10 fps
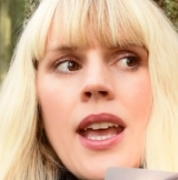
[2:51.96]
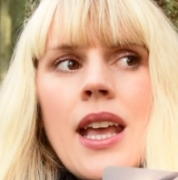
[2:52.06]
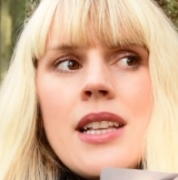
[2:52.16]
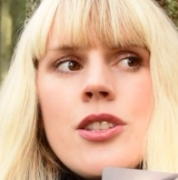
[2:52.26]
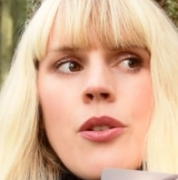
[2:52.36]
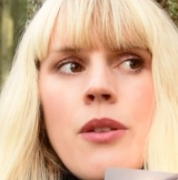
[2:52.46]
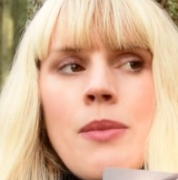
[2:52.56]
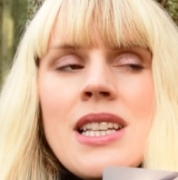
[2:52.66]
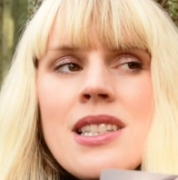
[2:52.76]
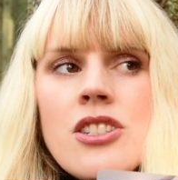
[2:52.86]
And so the
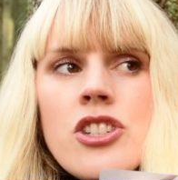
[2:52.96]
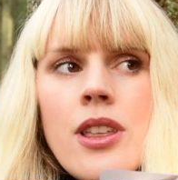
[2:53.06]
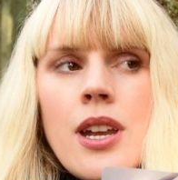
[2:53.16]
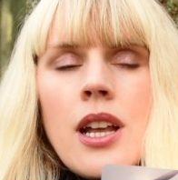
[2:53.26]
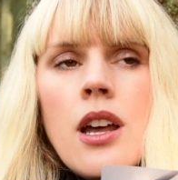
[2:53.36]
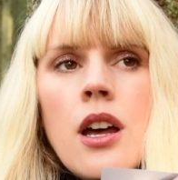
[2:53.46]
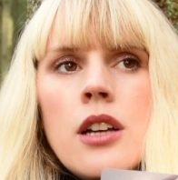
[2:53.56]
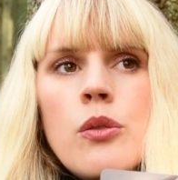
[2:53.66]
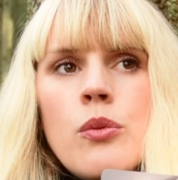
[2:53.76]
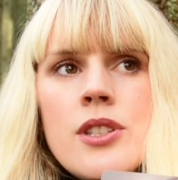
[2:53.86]
message that I
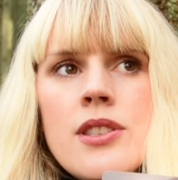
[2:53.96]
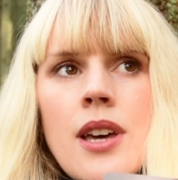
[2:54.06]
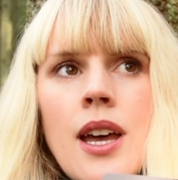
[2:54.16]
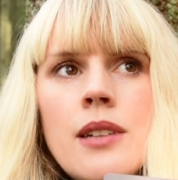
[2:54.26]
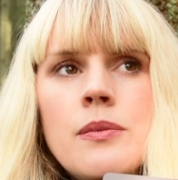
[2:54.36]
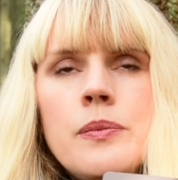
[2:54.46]
got was that